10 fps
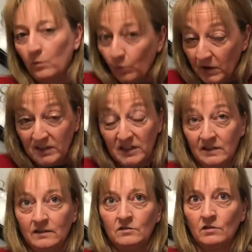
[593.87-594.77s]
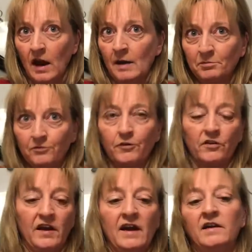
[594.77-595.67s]
We didn't opt for
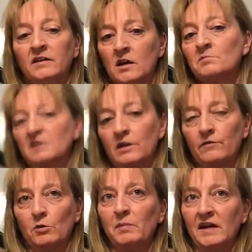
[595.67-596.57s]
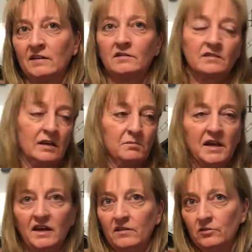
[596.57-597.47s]
that. It comes out of our bank the same
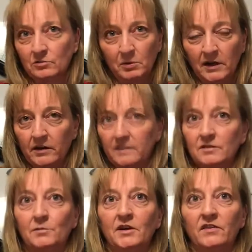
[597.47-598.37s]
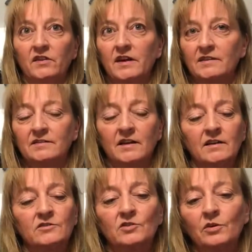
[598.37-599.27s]
day. The supplier has the money the next
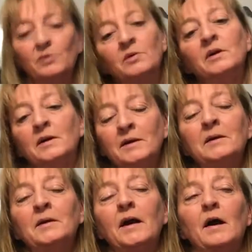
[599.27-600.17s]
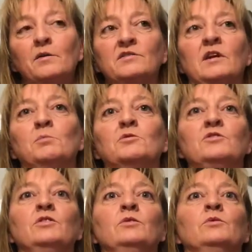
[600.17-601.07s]
day. So I was able
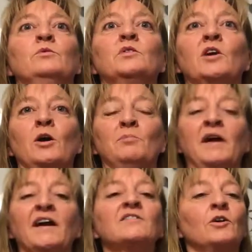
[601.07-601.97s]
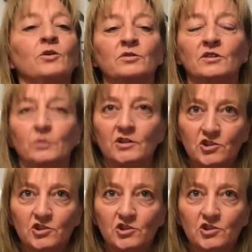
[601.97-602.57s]
to cut back to only doing